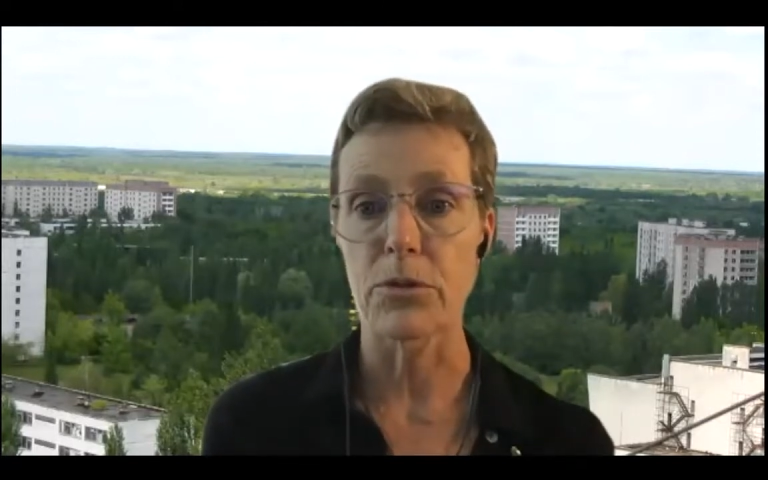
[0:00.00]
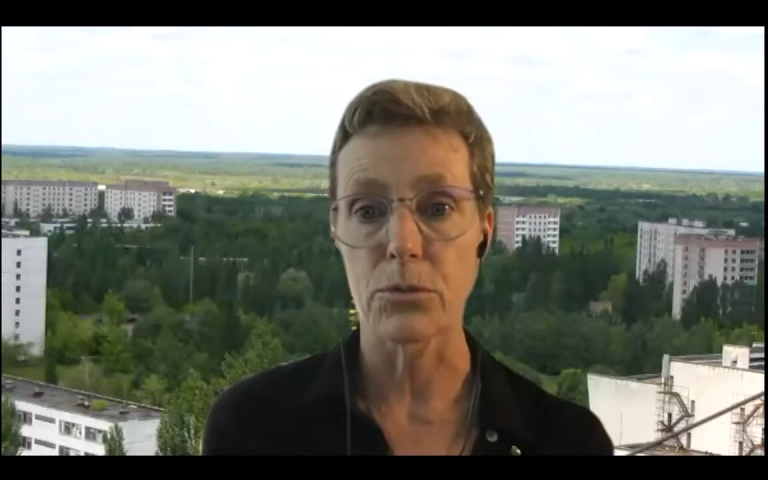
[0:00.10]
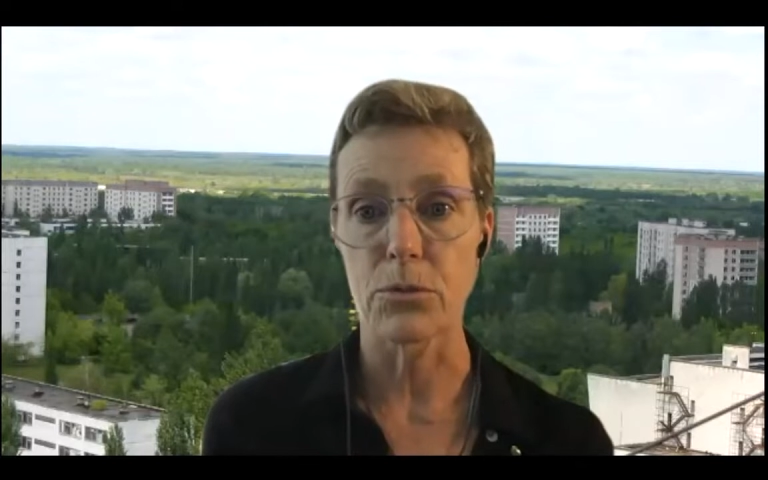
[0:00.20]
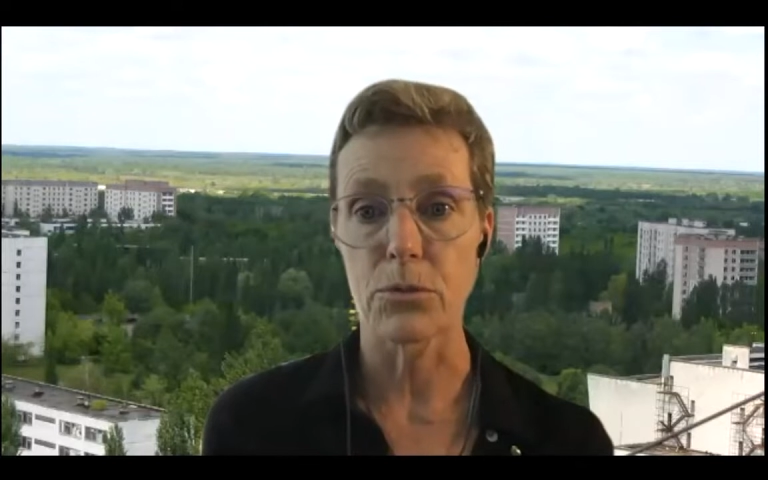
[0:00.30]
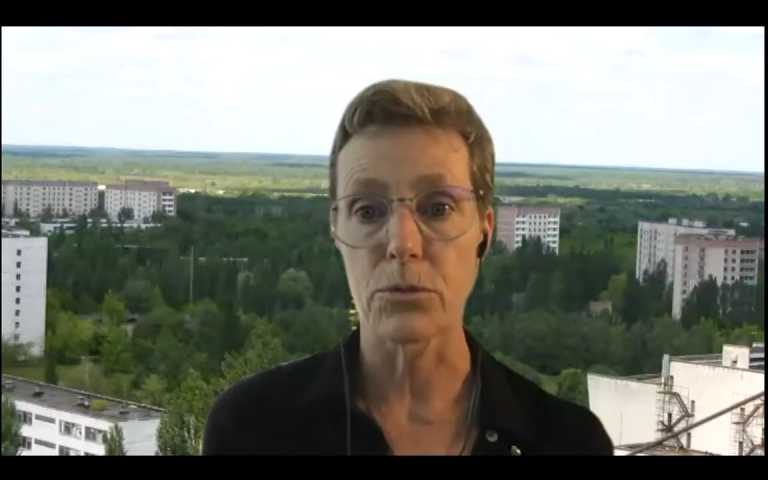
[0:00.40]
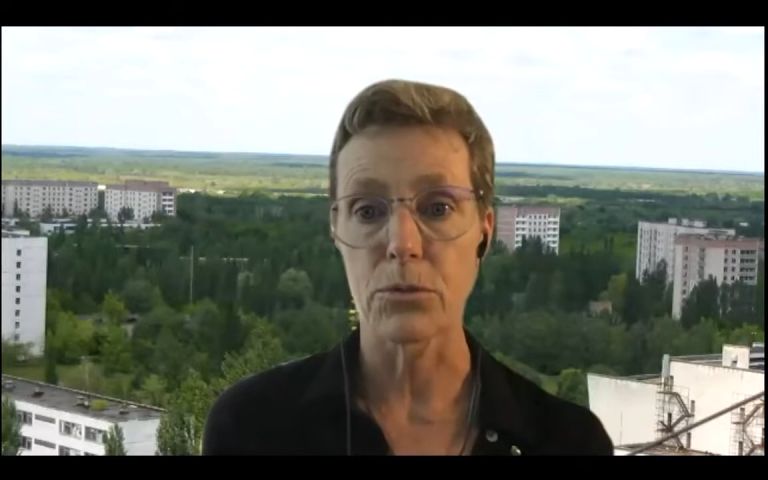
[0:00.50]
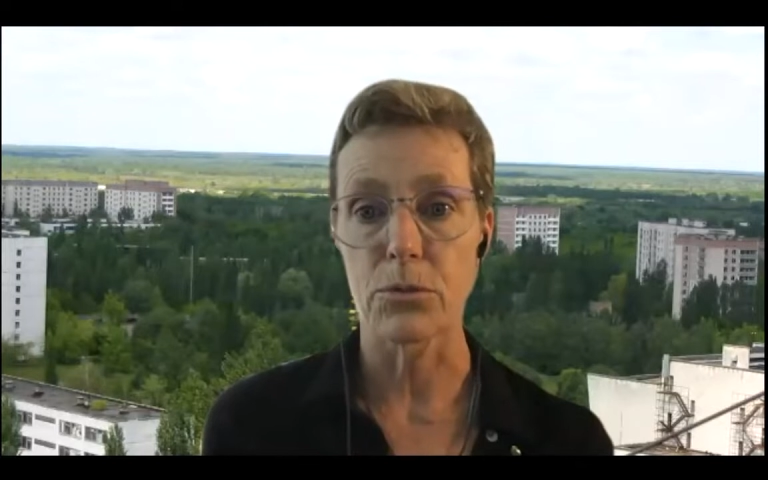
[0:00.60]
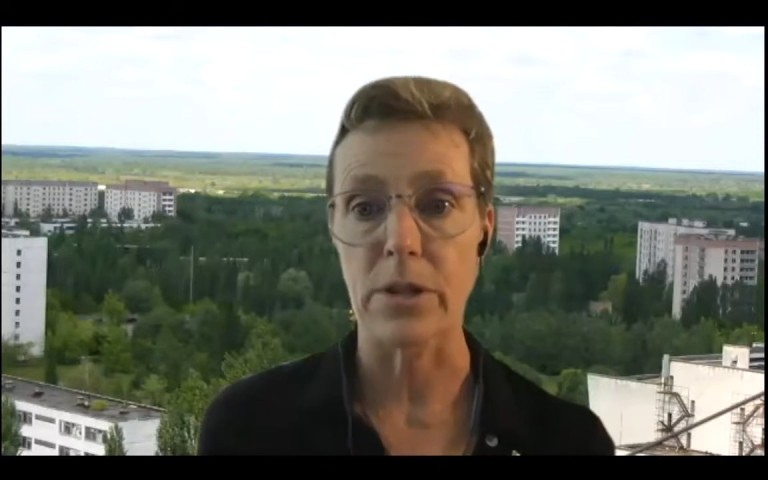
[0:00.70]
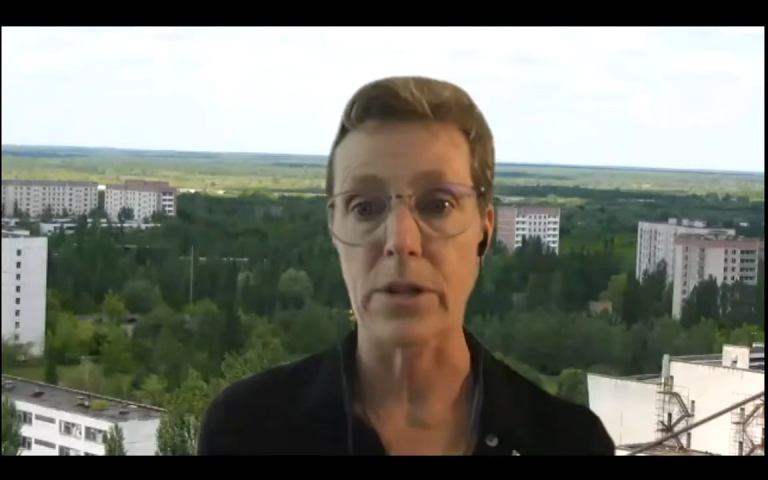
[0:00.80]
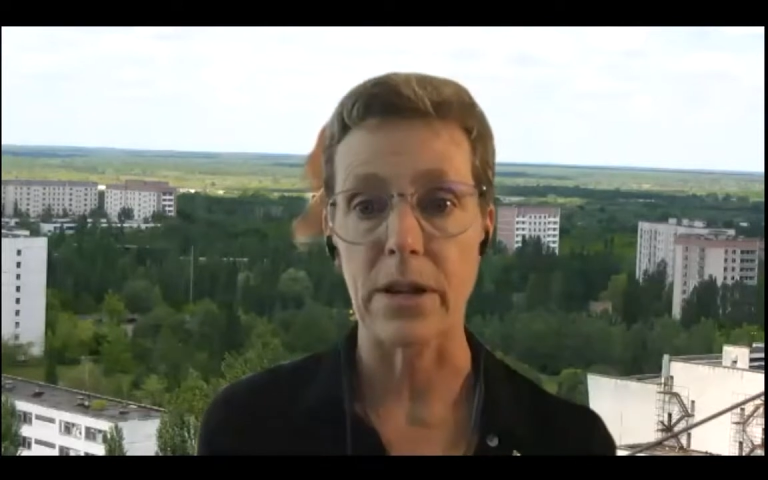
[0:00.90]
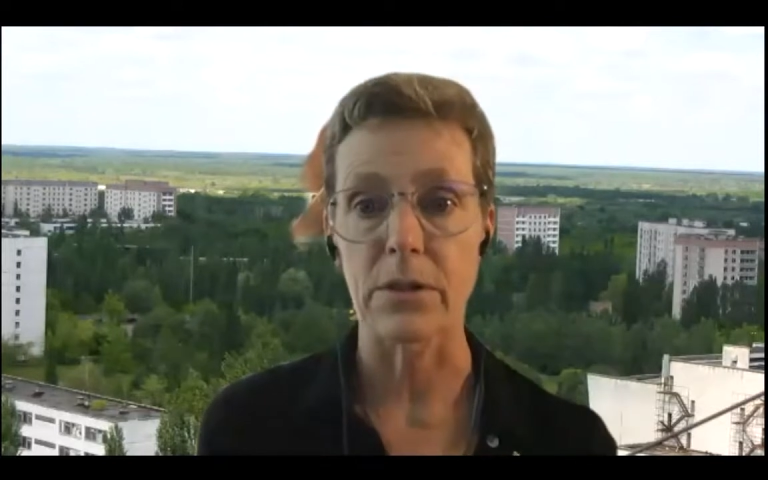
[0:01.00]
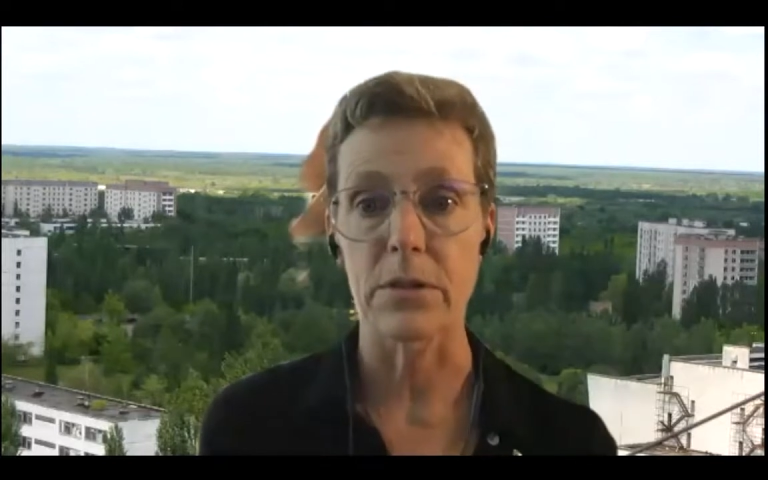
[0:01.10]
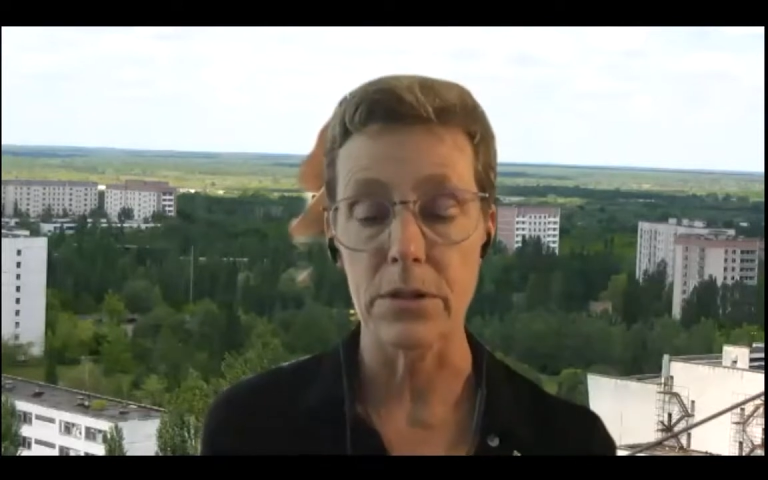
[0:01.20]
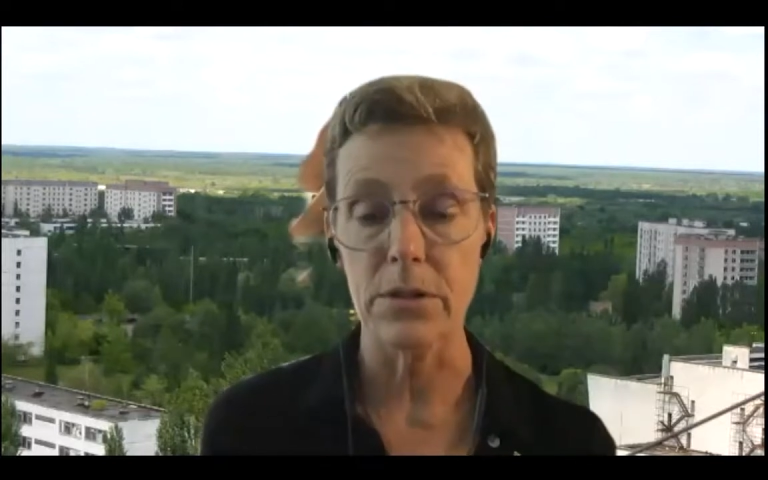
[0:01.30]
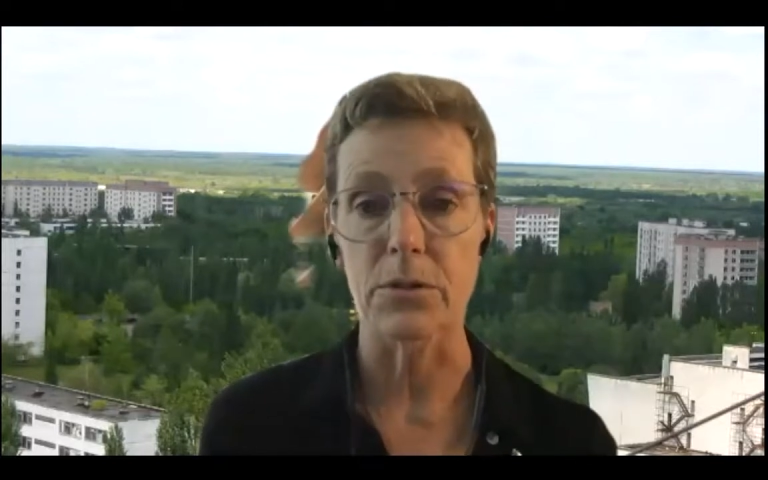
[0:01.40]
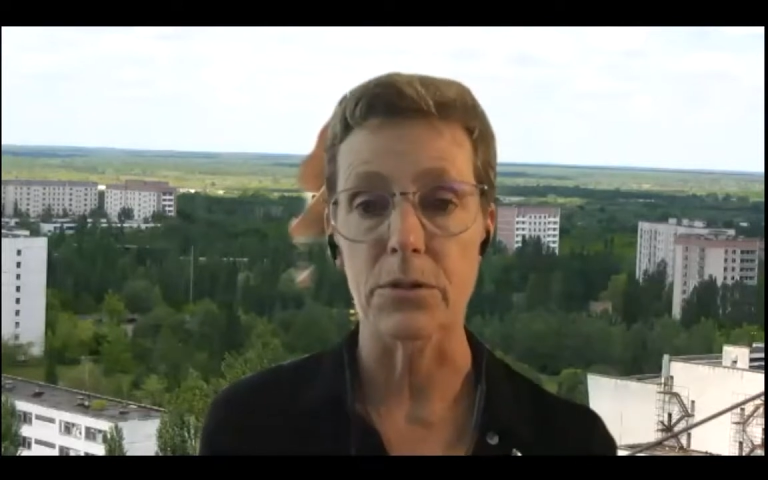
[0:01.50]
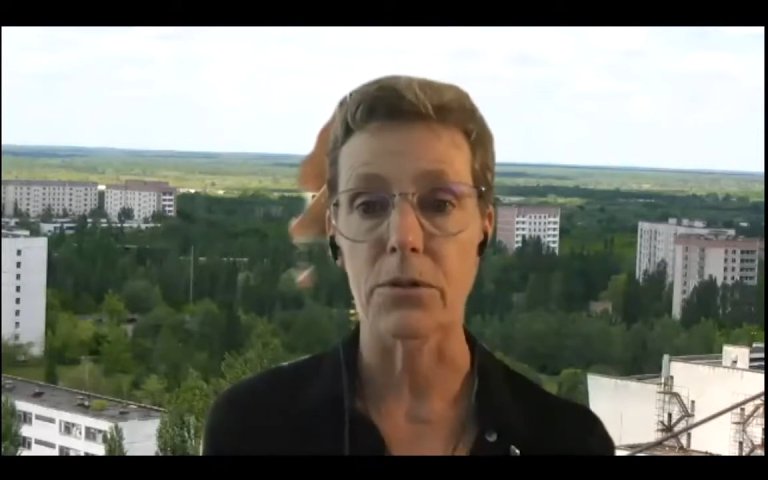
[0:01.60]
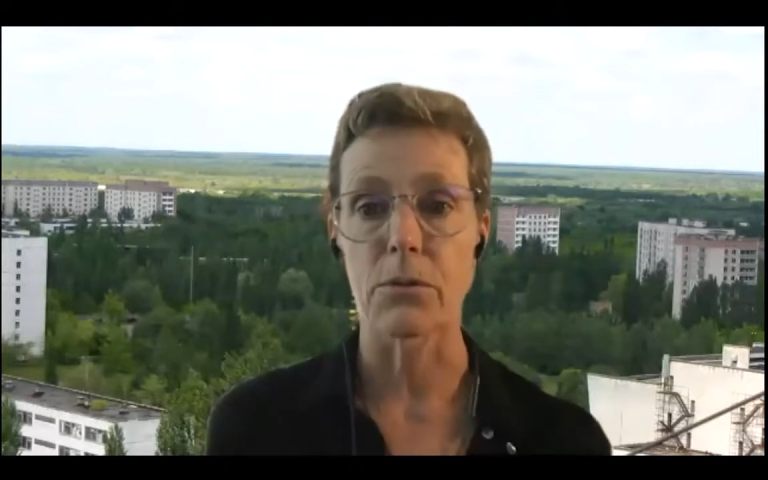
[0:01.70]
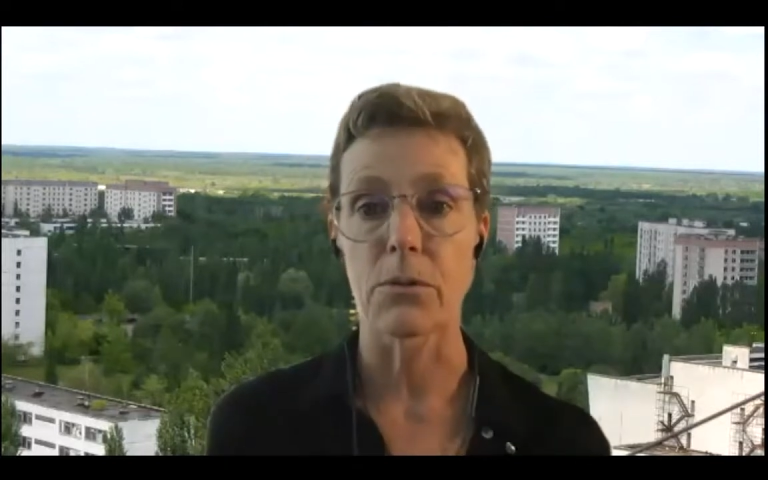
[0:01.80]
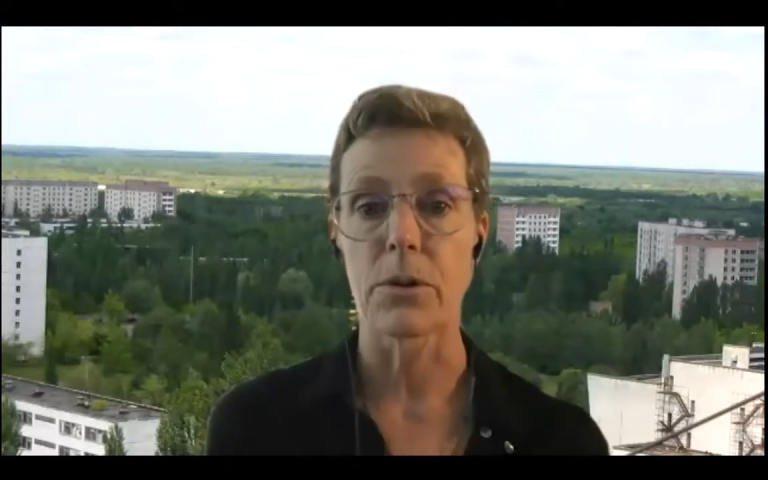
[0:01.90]
240,000 years.
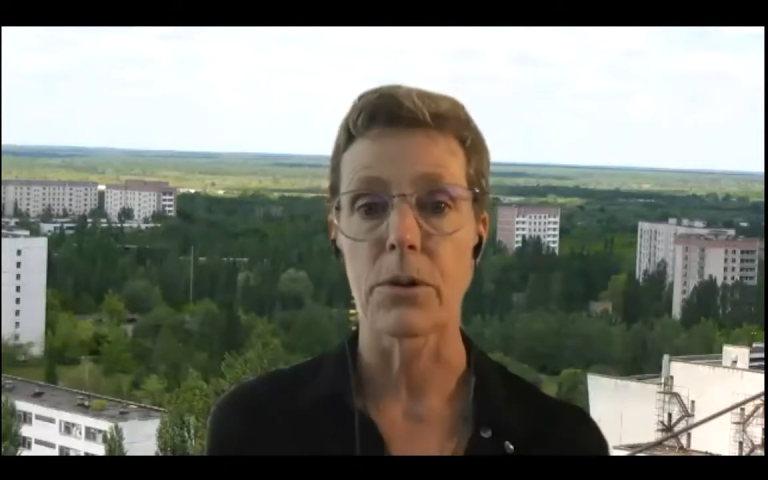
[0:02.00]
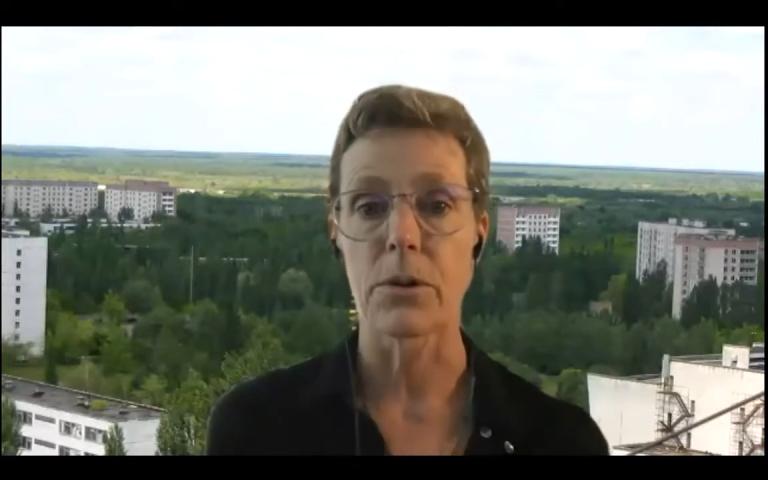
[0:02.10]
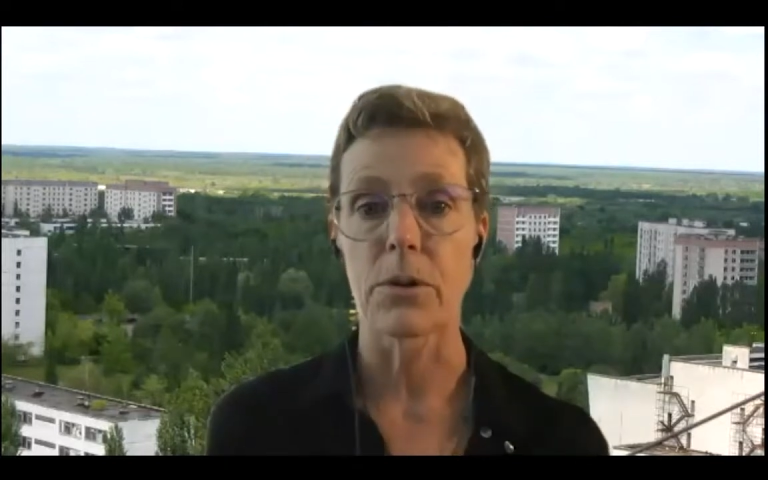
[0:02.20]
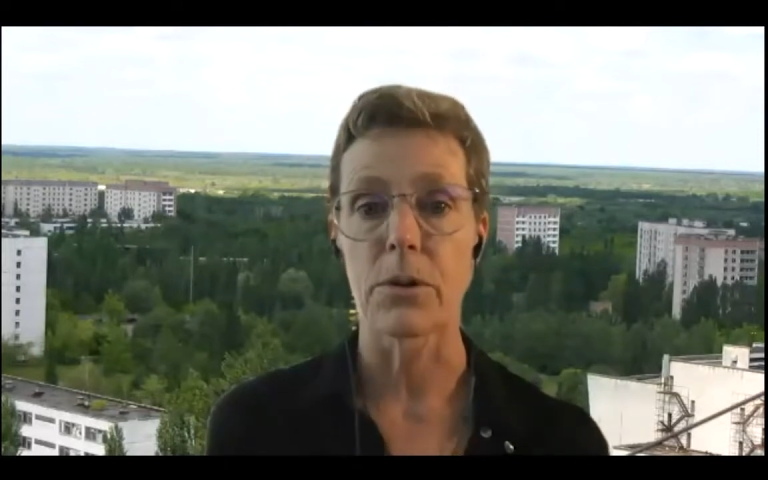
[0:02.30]
So right.